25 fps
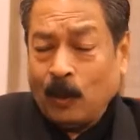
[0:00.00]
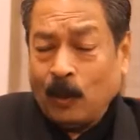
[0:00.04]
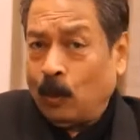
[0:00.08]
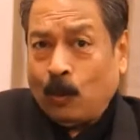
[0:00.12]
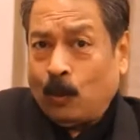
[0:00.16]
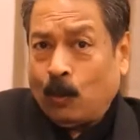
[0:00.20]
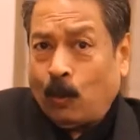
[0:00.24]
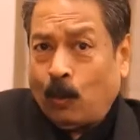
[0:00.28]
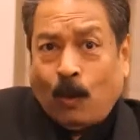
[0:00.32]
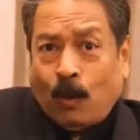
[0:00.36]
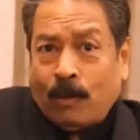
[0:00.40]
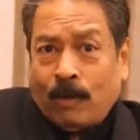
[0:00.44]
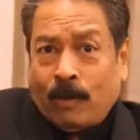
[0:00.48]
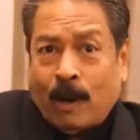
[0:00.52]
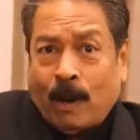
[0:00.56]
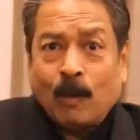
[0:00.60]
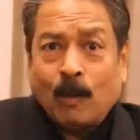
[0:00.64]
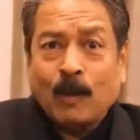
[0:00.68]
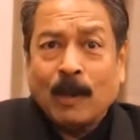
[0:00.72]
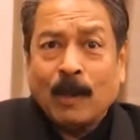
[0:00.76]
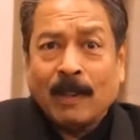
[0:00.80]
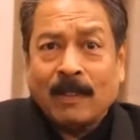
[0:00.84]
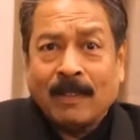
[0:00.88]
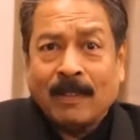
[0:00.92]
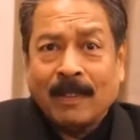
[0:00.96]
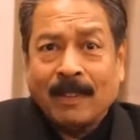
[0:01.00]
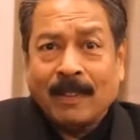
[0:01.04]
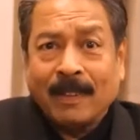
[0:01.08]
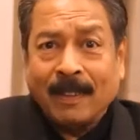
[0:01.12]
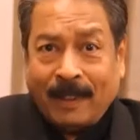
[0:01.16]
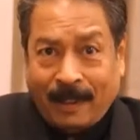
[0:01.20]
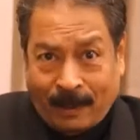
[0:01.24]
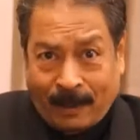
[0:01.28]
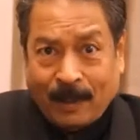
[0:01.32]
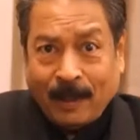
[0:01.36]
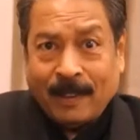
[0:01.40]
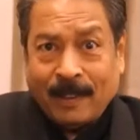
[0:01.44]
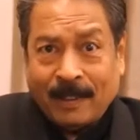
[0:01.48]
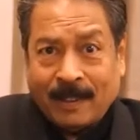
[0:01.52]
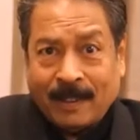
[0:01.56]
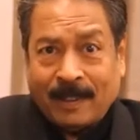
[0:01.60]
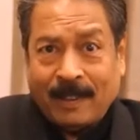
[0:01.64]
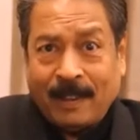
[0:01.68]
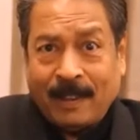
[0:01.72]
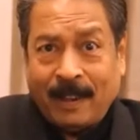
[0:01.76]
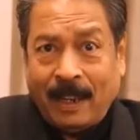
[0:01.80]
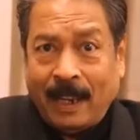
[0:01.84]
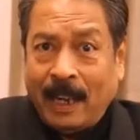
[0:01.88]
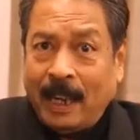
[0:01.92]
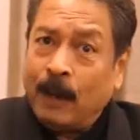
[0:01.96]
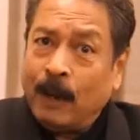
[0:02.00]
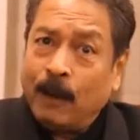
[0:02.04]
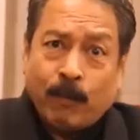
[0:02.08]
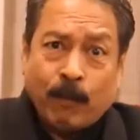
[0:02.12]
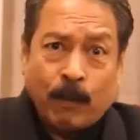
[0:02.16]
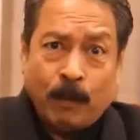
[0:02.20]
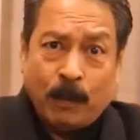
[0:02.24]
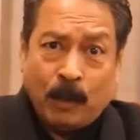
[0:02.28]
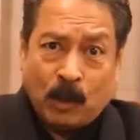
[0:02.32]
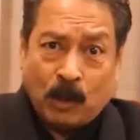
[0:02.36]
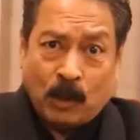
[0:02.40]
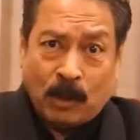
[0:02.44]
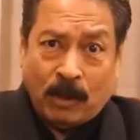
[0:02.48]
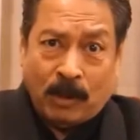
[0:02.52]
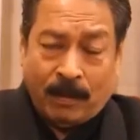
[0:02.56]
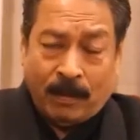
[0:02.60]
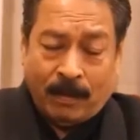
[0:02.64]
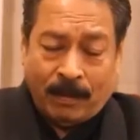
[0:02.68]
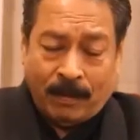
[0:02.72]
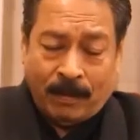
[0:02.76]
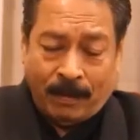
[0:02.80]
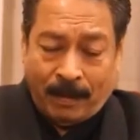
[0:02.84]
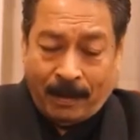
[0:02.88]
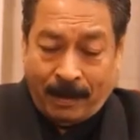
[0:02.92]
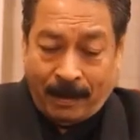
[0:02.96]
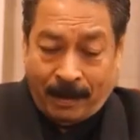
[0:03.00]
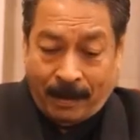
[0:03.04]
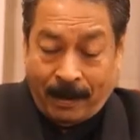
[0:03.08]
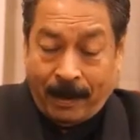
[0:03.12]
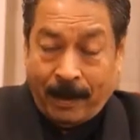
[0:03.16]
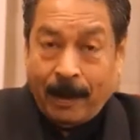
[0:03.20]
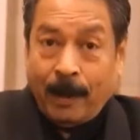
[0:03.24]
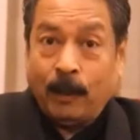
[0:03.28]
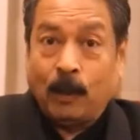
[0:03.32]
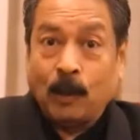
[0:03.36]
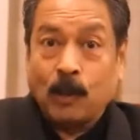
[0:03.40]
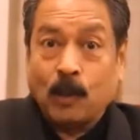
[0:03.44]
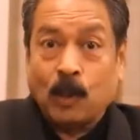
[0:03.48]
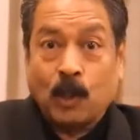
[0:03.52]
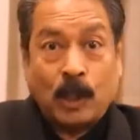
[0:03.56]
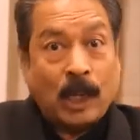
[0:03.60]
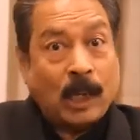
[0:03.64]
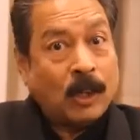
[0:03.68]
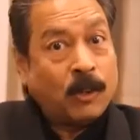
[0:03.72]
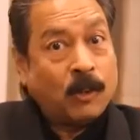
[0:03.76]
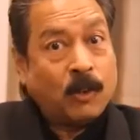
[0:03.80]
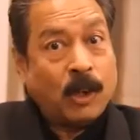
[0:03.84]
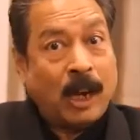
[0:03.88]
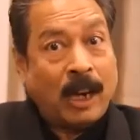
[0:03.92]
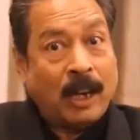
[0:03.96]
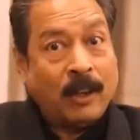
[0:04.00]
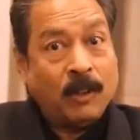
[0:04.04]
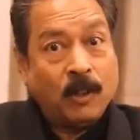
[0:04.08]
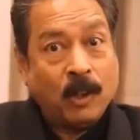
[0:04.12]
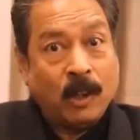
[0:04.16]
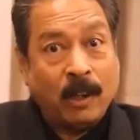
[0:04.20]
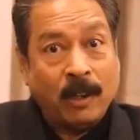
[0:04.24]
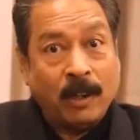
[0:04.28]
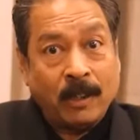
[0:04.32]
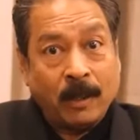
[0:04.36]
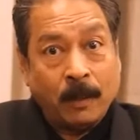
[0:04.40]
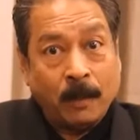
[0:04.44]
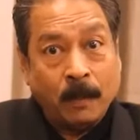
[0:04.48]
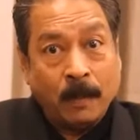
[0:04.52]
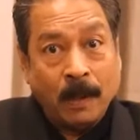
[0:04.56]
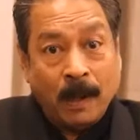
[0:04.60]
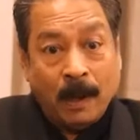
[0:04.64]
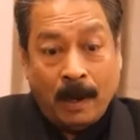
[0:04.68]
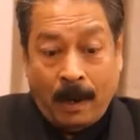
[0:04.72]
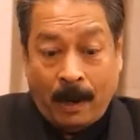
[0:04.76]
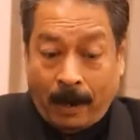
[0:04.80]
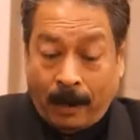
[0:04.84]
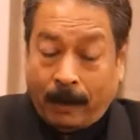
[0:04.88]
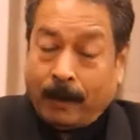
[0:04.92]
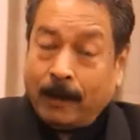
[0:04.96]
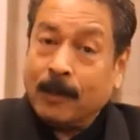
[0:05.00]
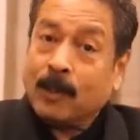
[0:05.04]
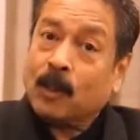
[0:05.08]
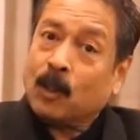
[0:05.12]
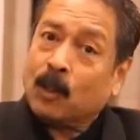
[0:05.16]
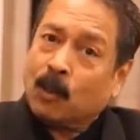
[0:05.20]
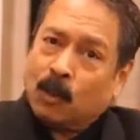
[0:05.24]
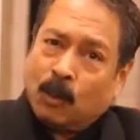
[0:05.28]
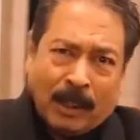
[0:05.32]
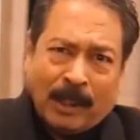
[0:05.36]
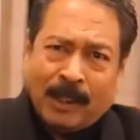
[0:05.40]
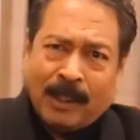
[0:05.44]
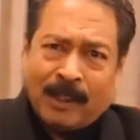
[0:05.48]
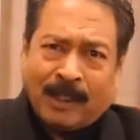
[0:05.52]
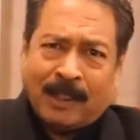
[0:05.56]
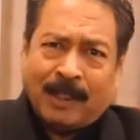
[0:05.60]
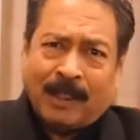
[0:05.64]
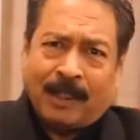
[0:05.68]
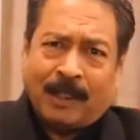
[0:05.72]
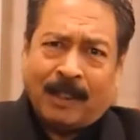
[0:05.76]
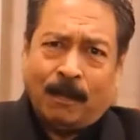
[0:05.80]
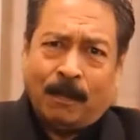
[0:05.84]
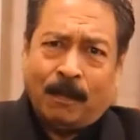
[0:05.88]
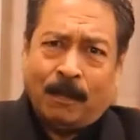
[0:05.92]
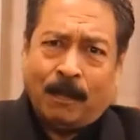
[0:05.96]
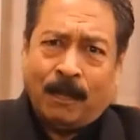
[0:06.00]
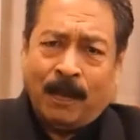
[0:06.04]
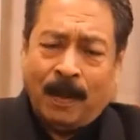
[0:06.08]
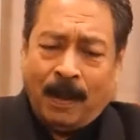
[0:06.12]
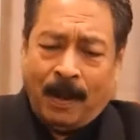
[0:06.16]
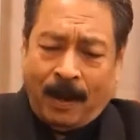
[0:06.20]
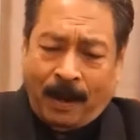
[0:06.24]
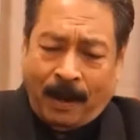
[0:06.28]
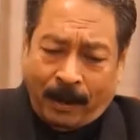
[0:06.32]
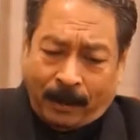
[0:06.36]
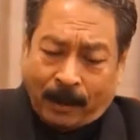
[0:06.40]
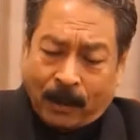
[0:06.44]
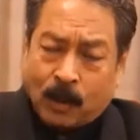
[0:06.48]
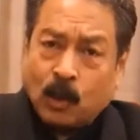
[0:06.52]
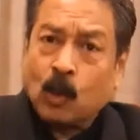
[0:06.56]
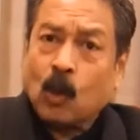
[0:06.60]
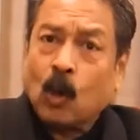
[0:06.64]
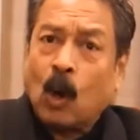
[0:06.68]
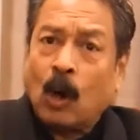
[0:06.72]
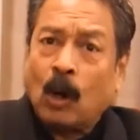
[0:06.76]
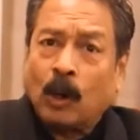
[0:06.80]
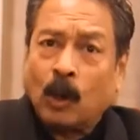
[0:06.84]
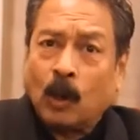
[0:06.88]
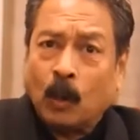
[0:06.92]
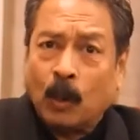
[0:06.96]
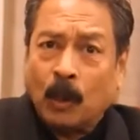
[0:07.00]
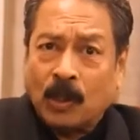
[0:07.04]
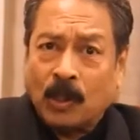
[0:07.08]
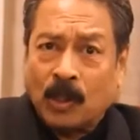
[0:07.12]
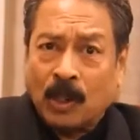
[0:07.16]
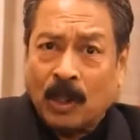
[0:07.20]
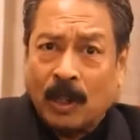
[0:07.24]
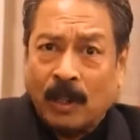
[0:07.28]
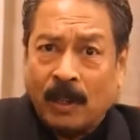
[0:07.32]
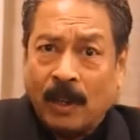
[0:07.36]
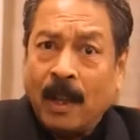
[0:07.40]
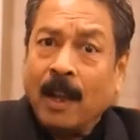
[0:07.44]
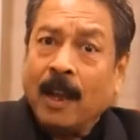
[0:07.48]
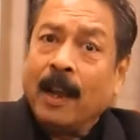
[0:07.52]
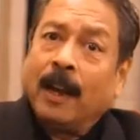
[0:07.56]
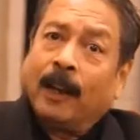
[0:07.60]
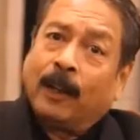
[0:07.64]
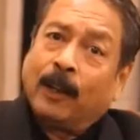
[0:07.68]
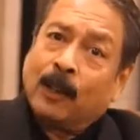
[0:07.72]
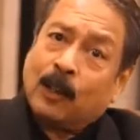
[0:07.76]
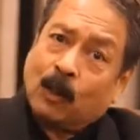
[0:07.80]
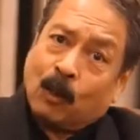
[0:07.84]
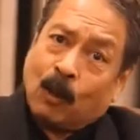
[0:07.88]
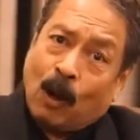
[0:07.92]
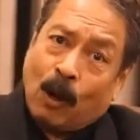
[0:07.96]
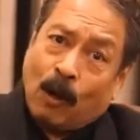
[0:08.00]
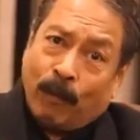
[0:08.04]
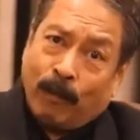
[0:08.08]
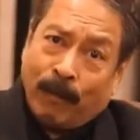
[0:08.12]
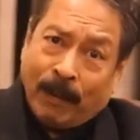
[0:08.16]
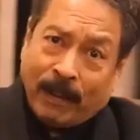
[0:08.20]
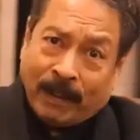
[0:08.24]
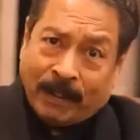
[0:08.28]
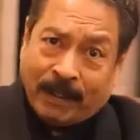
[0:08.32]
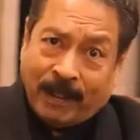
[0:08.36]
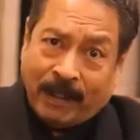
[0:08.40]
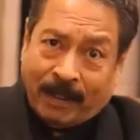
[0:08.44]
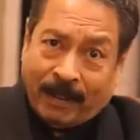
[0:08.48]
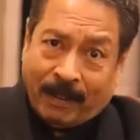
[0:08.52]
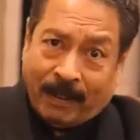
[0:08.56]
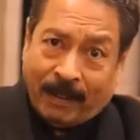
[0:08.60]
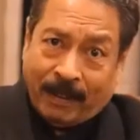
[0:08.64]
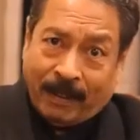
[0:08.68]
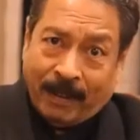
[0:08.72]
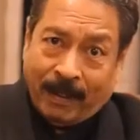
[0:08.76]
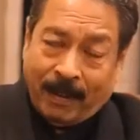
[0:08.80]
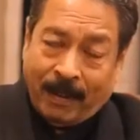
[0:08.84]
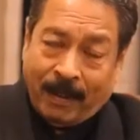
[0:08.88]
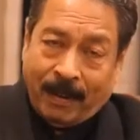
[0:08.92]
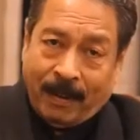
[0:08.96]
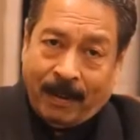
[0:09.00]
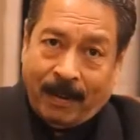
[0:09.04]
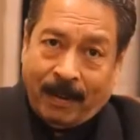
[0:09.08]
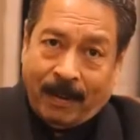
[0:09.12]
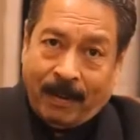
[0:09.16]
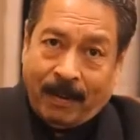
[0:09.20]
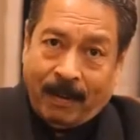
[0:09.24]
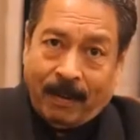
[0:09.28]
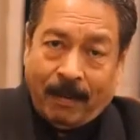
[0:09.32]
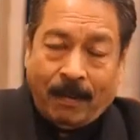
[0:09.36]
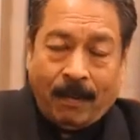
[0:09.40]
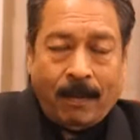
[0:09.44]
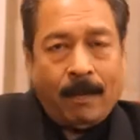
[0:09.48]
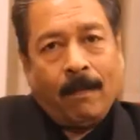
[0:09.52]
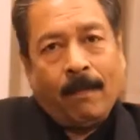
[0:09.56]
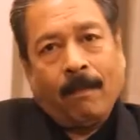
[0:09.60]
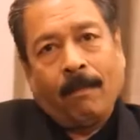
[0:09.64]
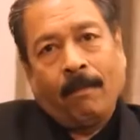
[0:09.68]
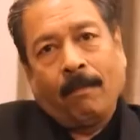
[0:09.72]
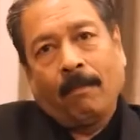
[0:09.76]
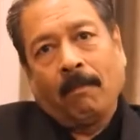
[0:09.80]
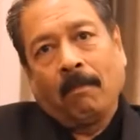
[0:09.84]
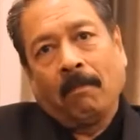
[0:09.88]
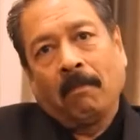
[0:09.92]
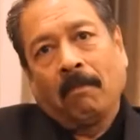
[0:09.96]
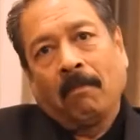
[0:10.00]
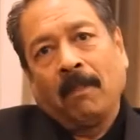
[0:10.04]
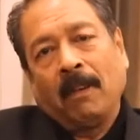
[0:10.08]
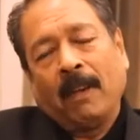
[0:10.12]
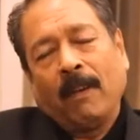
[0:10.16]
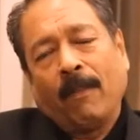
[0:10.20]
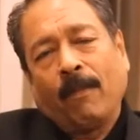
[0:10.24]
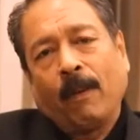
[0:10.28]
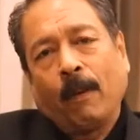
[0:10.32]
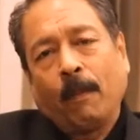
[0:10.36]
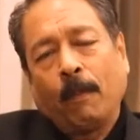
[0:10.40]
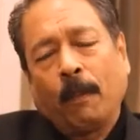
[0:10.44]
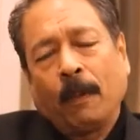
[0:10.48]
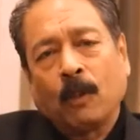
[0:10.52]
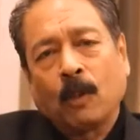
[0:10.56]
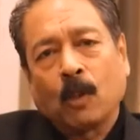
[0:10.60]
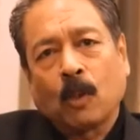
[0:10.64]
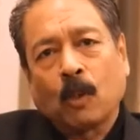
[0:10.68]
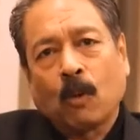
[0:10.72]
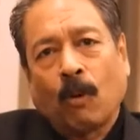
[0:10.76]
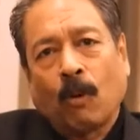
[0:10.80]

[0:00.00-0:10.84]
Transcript: You don't doubt it. It is information. It is sunshine journalism. It is criticism. It is controversial. It is conflicting, developing